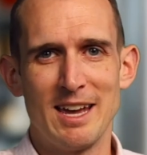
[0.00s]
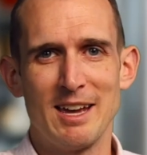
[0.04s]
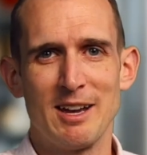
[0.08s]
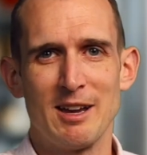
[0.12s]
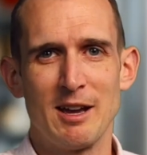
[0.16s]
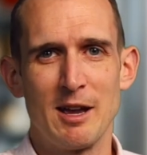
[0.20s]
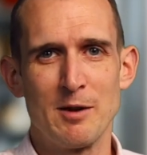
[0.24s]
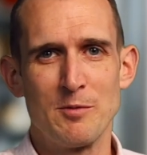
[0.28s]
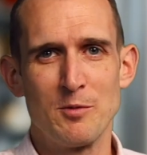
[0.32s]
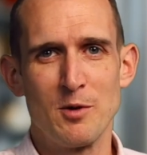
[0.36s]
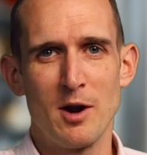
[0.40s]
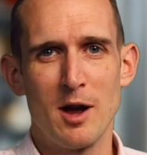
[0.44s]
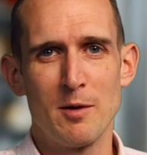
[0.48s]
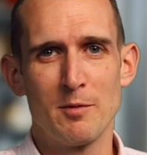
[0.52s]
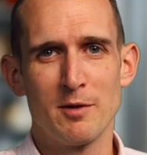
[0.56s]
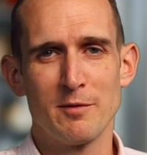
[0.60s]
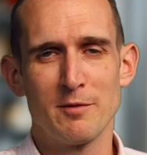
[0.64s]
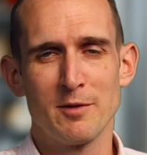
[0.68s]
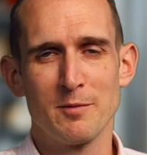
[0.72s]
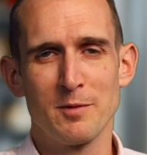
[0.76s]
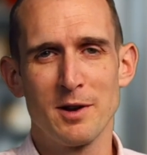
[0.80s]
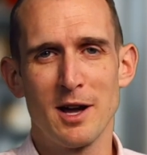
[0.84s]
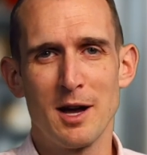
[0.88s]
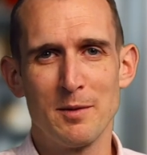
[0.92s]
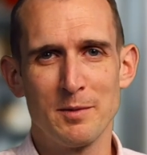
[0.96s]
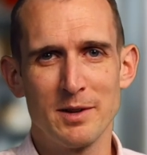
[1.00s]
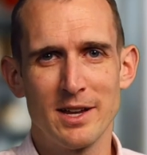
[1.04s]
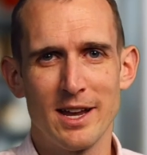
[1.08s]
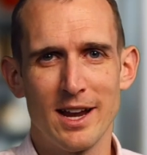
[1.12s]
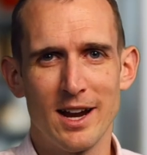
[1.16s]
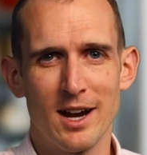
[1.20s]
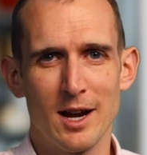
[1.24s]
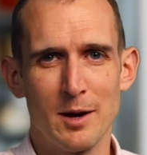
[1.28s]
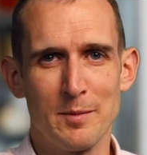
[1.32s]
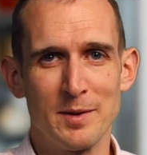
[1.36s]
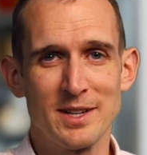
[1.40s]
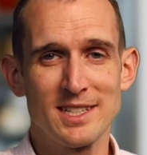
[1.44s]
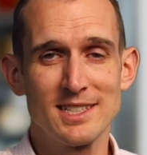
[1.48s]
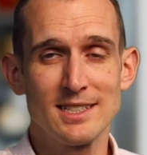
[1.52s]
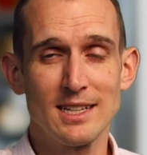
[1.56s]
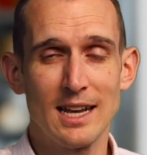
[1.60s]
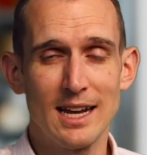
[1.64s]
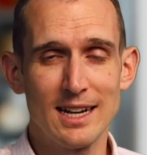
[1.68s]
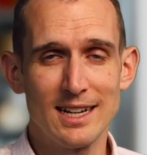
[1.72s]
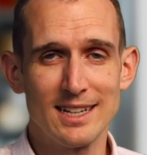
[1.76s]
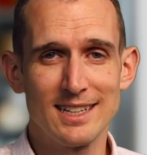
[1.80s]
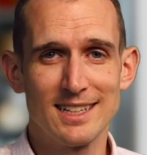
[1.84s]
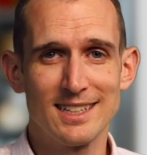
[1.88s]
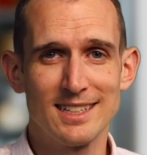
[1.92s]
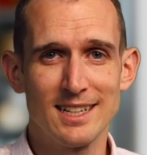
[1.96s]
Hey, I'm Robert from CommonCare, and I'm
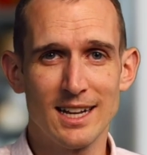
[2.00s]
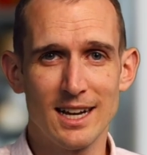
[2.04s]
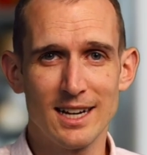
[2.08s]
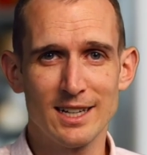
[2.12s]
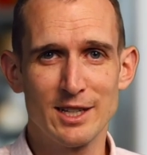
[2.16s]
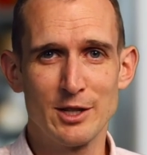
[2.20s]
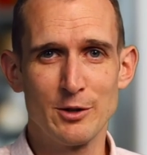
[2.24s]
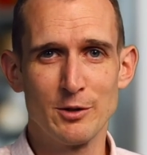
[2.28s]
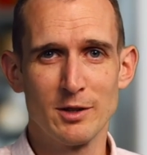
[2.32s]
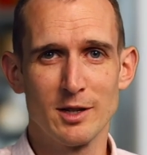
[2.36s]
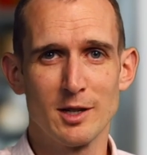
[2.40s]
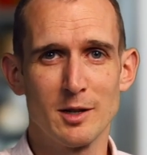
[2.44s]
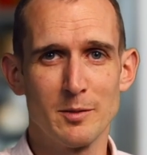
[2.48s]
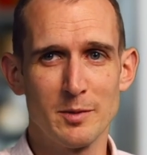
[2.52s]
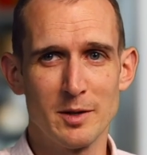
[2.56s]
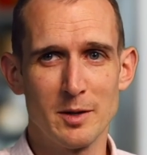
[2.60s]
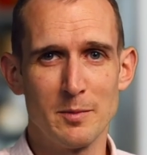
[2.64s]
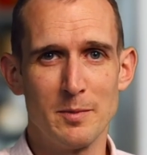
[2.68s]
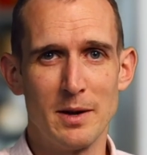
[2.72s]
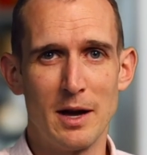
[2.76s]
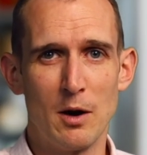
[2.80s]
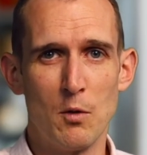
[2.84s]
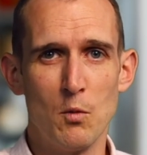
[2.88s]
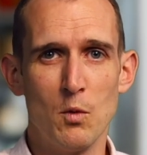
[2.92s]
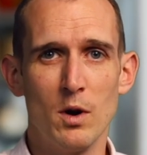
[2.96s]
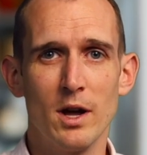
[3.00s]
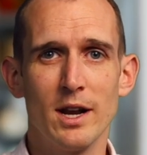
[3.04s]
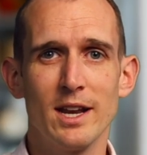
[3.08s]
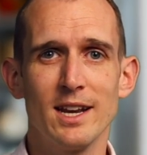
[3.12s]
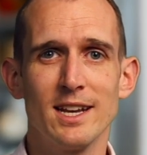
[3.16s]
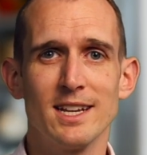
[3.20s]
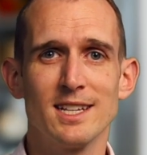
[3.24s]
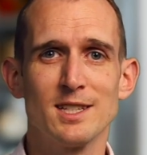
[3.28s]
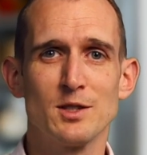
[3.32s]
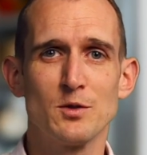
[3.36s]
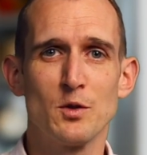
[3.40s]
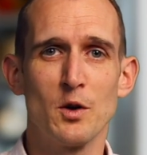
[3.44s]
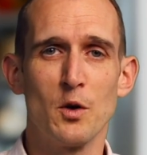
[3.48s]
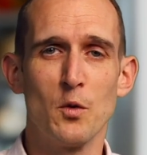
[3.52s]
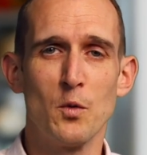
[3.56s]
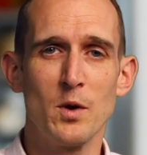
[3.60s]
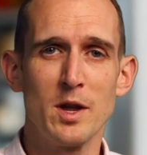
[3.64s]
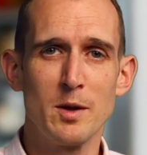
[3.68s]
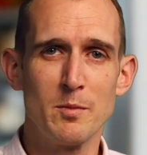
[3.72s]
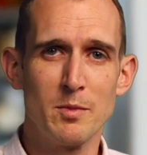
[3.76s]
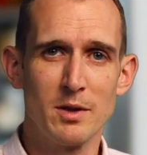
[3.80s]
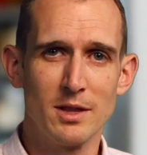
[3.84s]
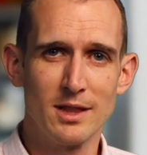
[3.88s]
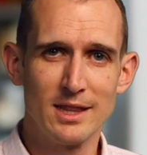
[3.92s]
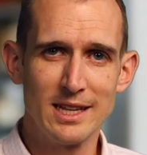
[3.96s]
excited to talk to you a little bit about what it is
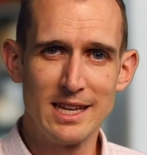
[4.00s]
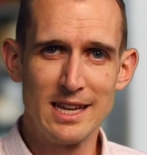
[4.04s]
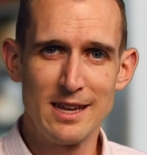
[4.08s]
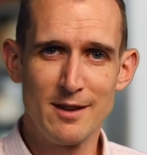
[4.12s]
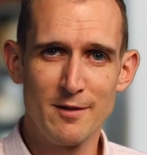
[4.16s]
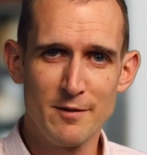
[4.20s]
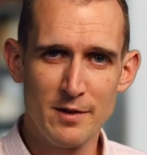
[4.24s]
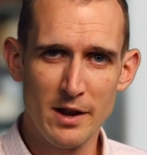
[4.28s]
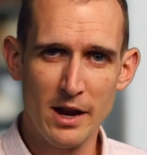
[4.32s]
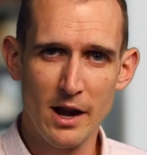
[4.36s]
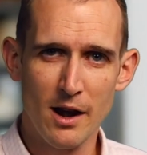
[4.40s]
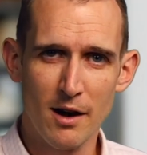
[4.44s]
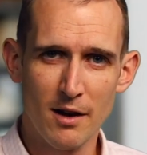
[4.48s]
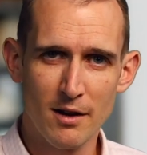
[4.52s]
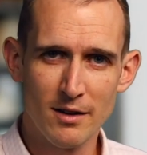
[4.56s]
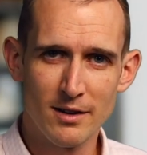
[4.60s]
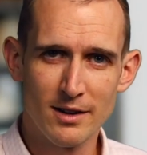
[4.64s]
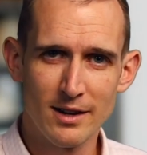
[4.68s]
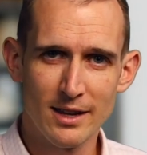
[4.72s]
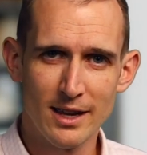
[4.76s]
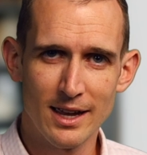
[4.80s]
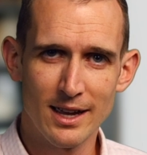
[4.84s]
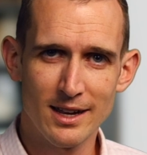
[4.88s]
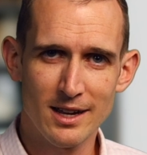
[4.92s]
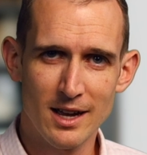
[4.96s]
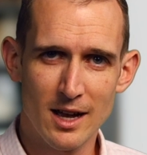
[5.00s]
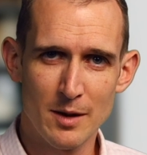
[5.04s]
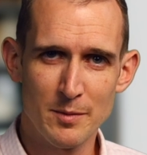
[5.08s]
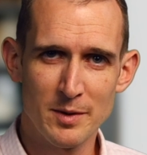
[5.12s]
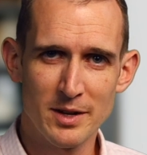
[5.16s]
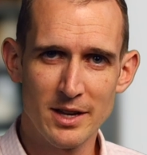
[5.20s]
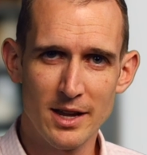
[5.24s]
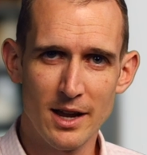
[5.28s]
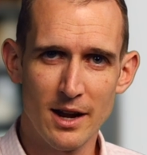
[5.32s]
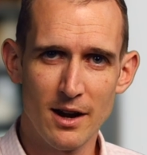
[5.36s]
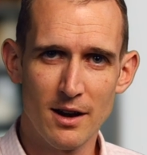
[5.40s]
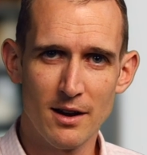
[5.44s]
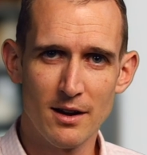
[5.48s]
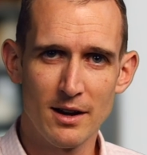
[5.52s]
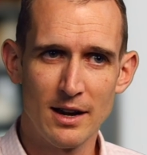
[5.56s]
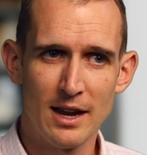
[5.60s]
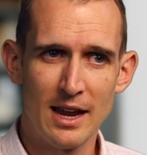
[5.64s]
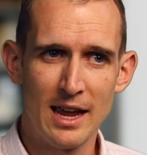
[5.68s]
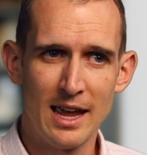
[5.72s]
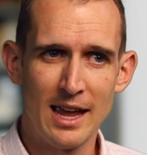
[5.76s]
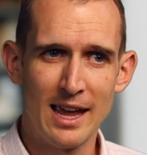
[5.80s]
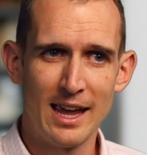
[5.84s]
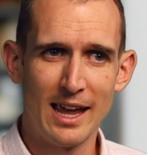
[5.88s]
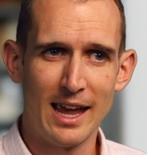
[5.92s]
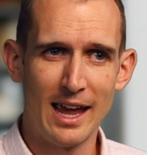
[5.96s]
that we believe here at
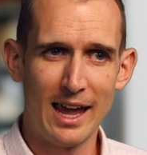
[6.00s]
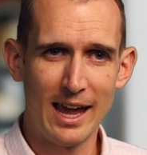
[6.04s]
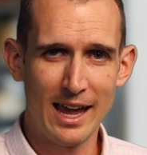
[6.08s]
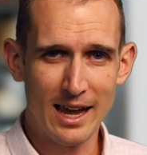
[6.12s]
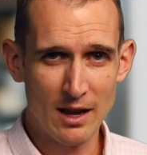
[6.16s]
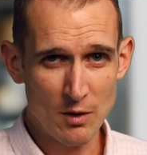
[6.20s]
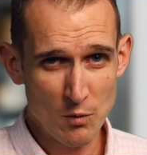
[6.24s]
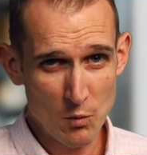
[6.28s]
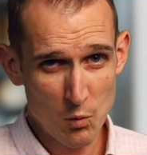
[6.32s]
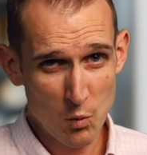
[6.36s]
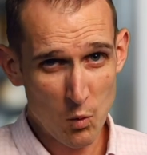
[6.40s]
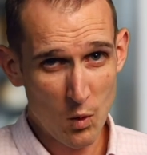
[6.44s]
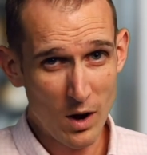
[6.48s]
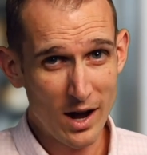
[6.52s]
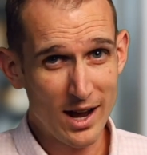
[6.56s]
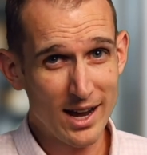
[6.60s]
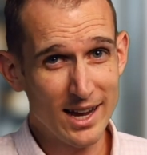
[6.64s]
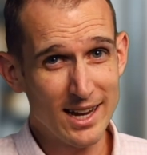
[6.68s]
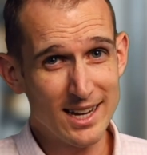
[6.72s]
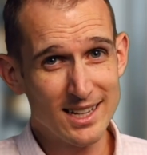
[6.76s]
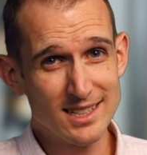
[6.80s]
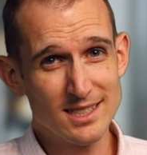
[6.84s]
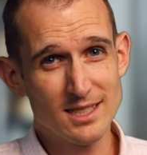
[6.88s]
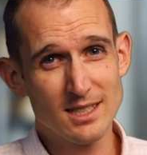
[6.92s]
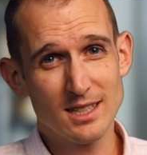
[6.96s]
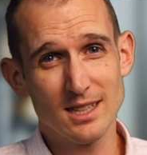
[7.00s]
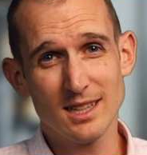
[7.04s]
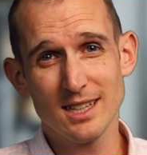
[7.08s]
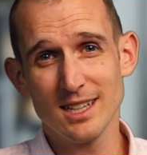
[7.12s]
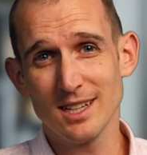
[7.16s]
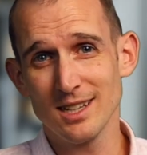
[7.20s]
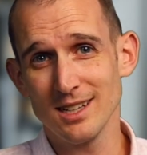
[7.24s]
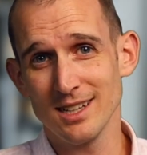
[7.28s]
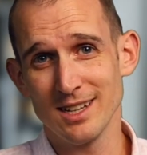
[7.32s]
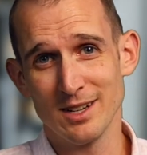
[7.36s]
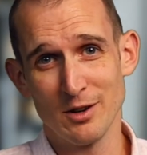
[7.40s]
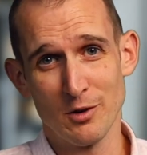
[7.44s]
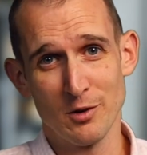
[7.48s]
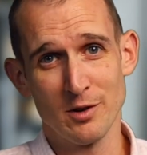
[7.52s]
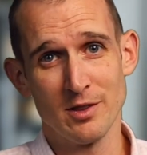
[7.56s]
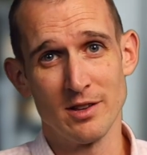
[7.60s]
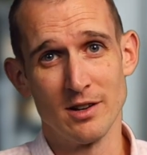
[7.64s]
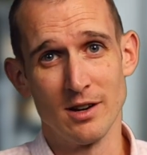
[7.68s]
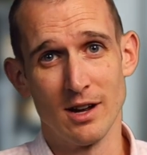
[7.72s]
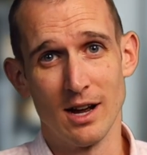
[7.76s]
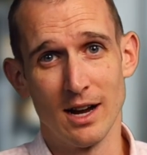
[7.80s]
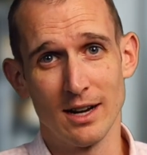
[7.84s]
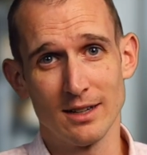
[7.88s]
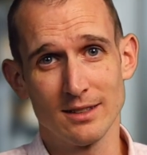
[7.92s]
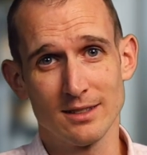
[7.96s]
CommonCare and why it's a little
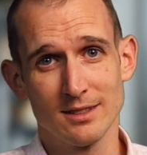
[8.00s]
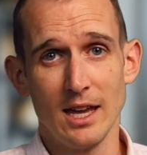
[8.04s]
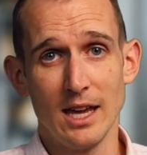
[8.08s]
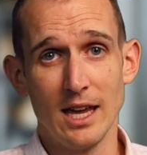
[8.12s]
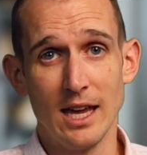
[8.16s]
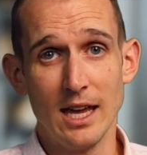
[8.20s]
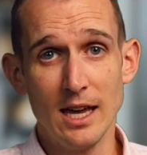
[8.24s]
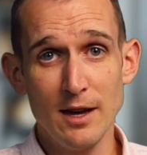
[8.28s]
unorthodox.